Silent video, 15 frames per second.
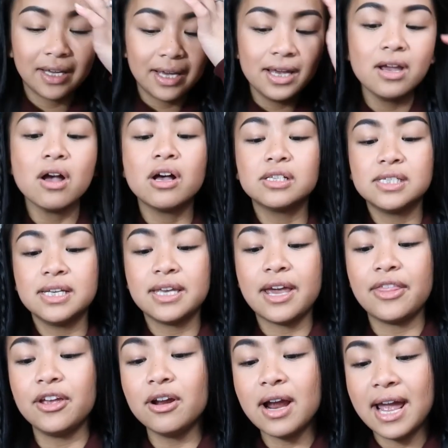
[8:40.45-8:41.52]

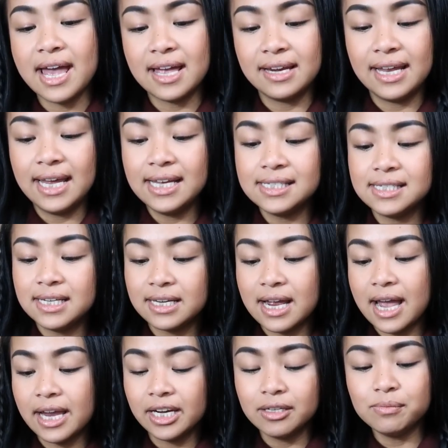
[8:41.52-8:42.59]
I had 18
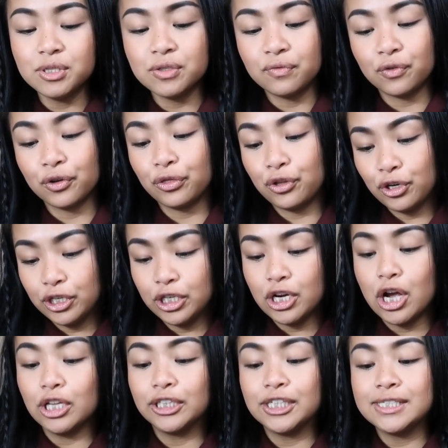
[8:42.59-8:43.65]
items for
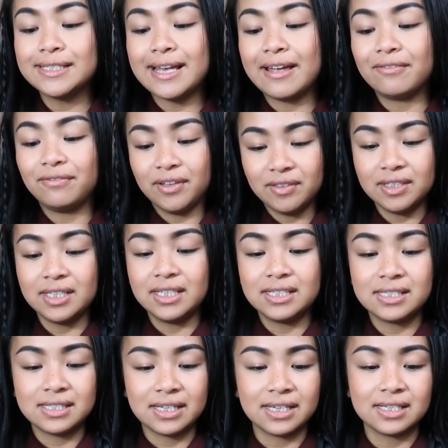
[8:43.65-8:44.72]

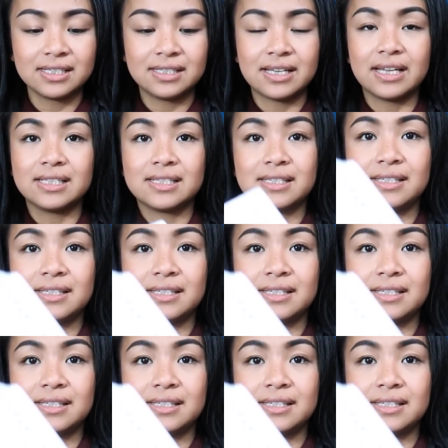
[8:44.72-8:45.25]
$30.56.